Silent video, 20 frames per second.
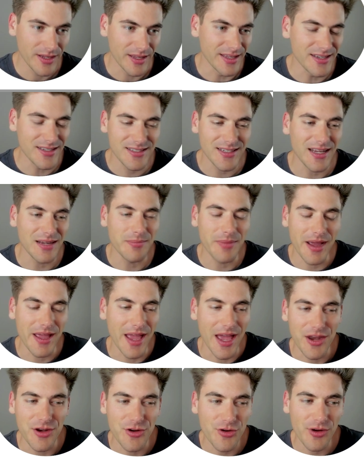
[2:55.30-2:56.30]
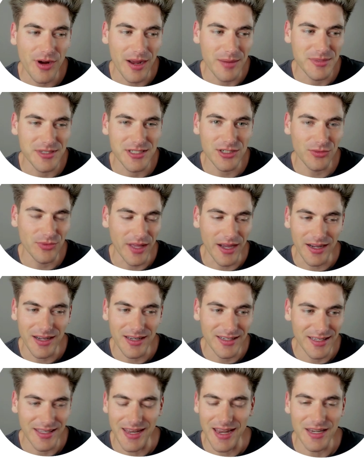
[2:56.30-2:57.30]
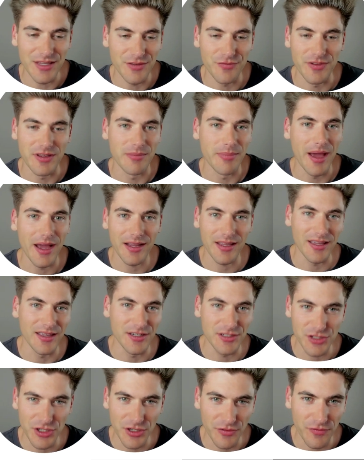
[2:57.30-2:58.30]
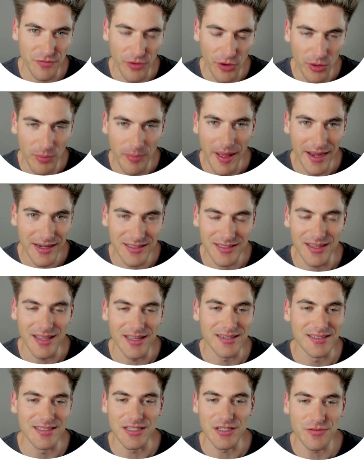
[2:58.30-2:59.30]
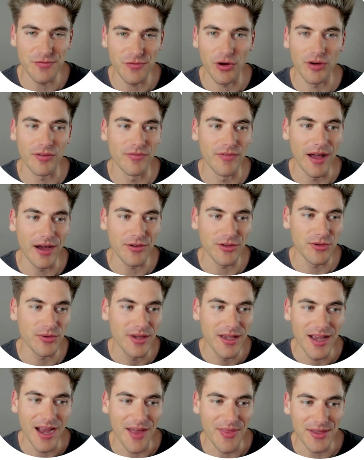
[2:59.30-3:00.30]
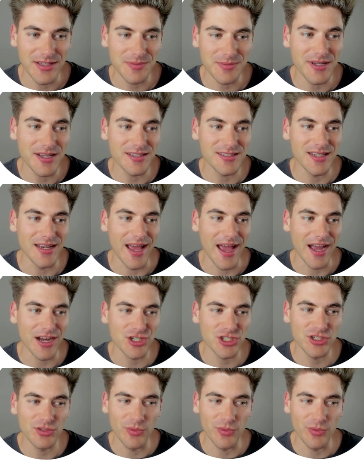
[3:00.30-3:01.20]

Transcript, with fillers: inside my editor, I'm still not gonna get any feedback and it's gonna fall back to that default value. And that's because it actually